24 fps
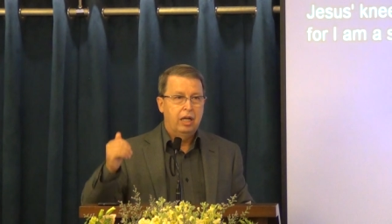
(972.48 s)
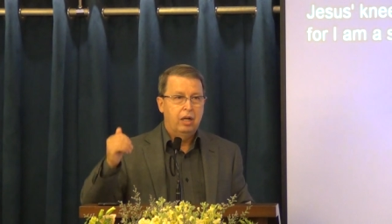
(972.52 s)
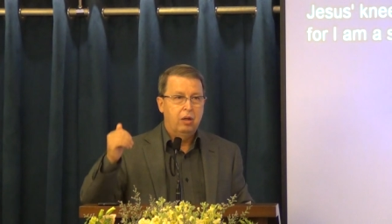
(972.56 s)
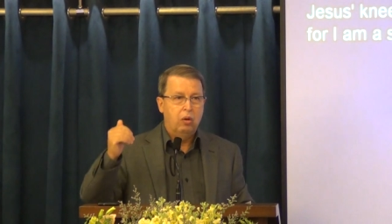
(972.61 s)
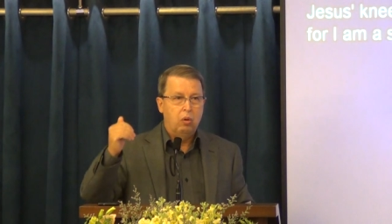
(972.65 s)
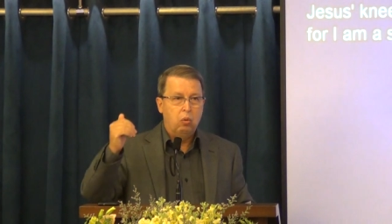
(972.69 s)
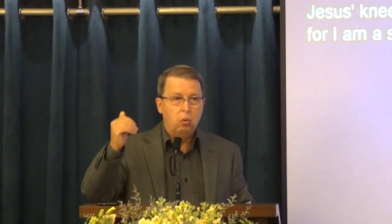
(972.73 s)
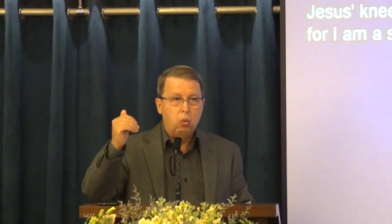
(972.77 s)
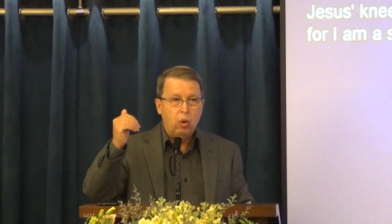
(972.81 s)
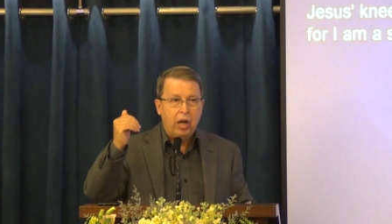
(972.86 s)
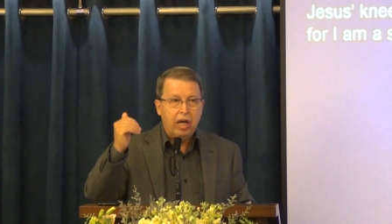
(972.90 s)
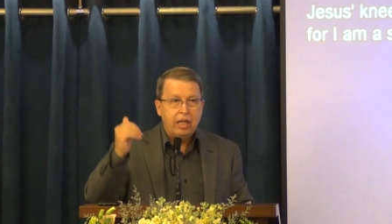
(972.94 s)

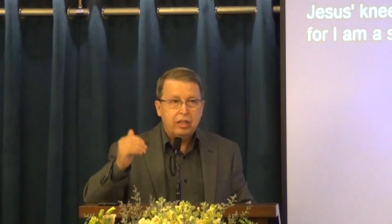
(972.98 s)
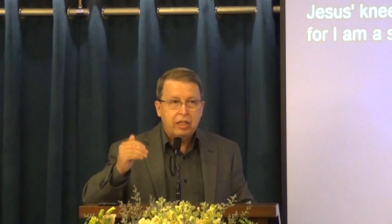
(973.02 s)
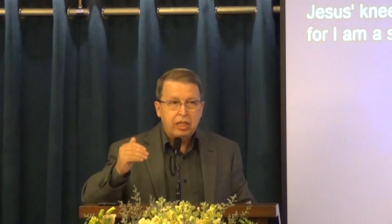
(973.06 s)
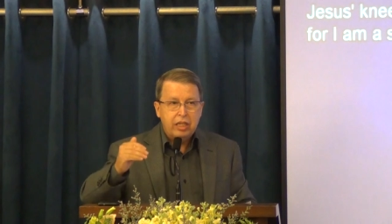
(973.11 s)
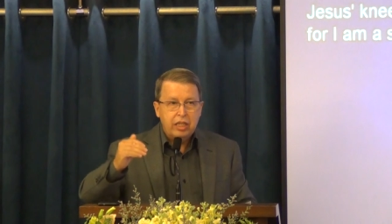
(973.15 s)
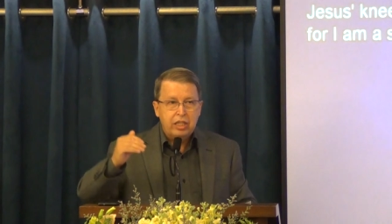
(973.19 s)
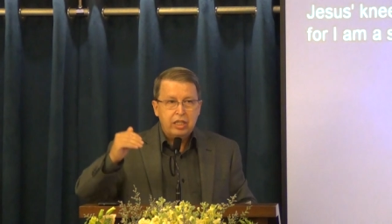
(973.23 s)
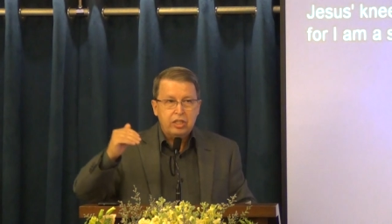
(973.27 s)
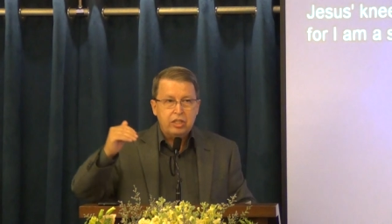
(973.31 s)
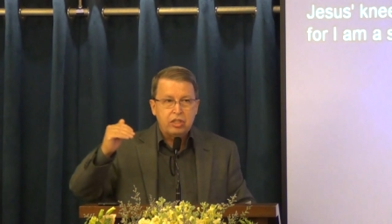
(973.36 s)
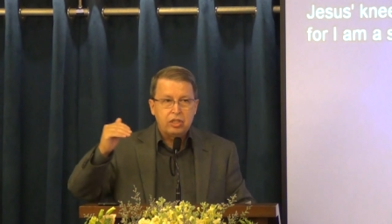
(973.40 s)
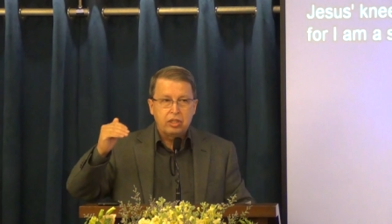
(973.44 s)
What
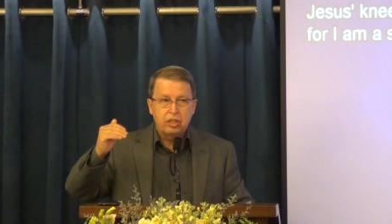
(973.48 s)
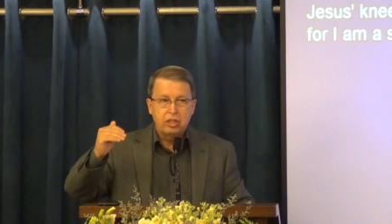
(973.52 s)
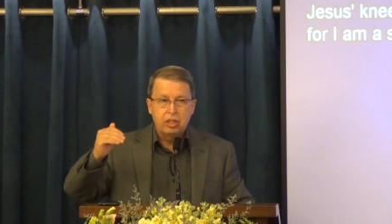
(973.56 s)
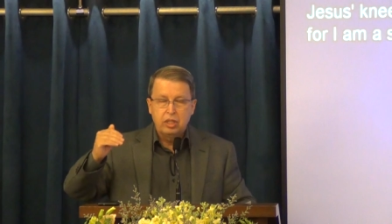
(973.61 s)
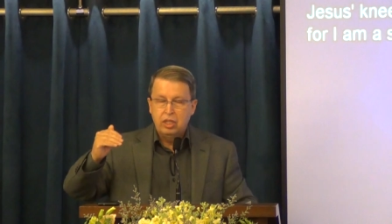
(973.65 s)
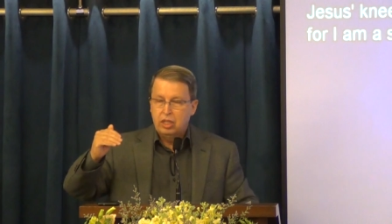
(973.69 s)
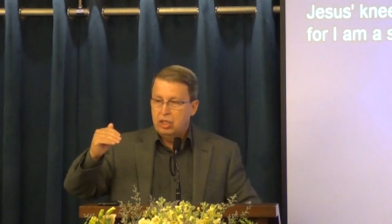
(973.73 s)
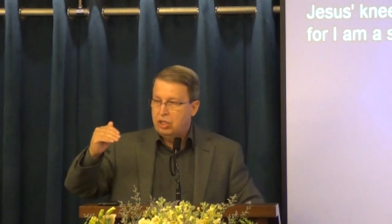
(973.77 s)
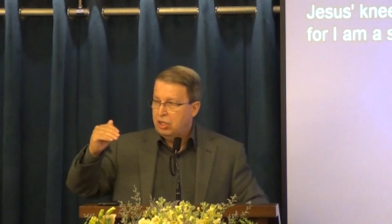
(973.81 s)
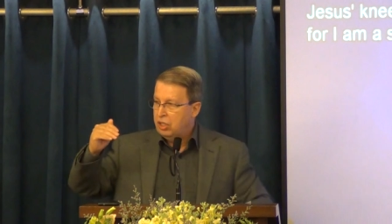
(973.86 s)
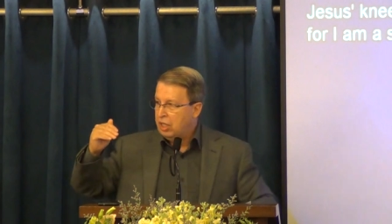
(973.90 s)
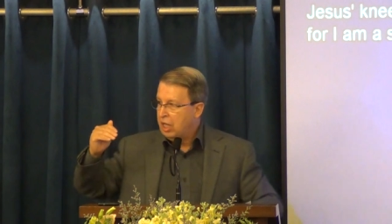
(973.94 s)
is
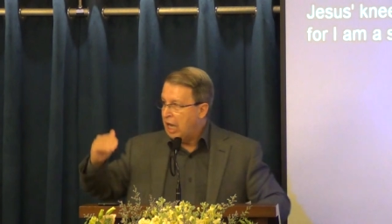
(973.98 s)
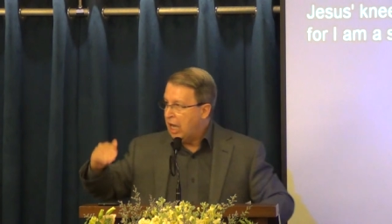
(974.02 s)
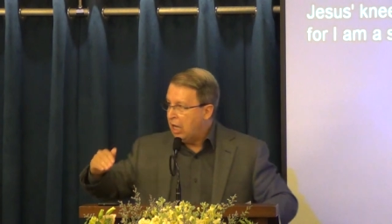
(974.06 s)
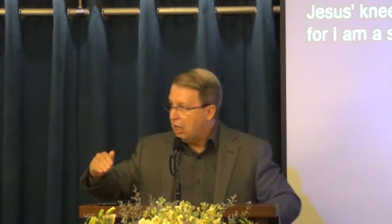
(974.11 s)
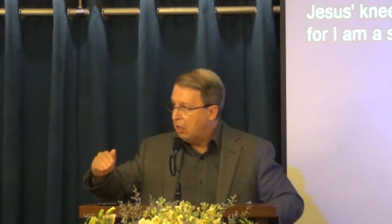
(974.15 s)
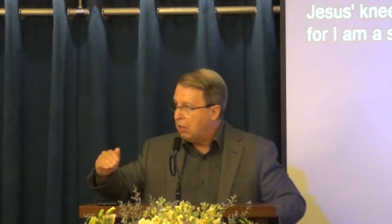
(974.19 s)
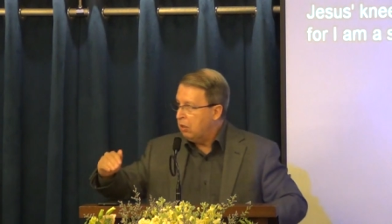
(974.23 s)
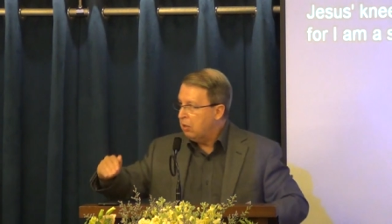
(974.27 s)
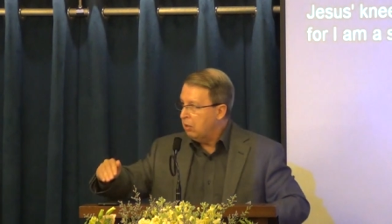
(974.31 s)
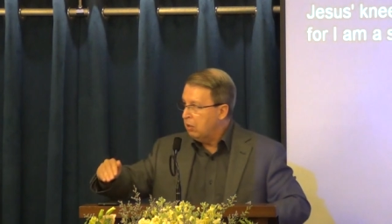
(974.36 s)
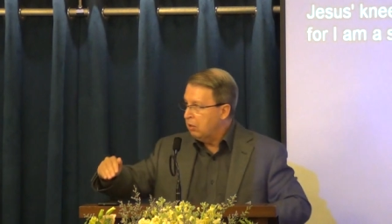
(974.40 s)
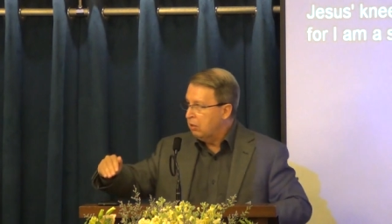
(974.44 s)

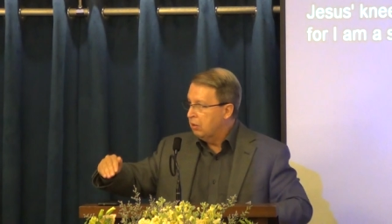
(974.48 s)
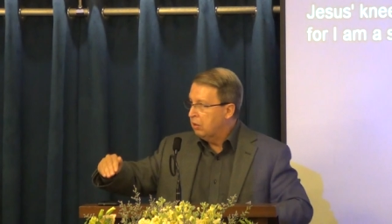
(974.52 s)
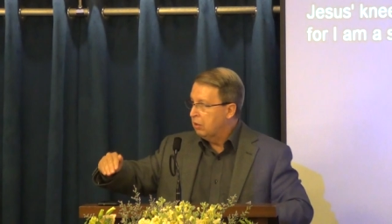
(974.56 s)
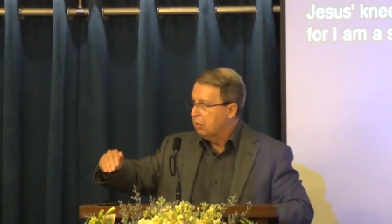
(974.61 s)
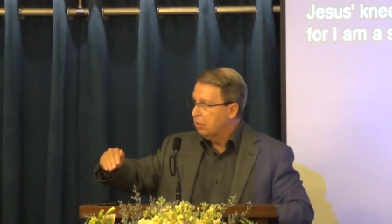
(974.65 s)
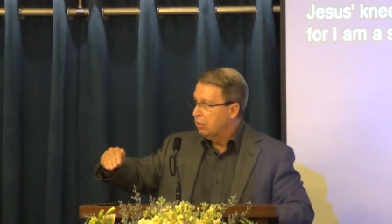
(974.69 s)
now,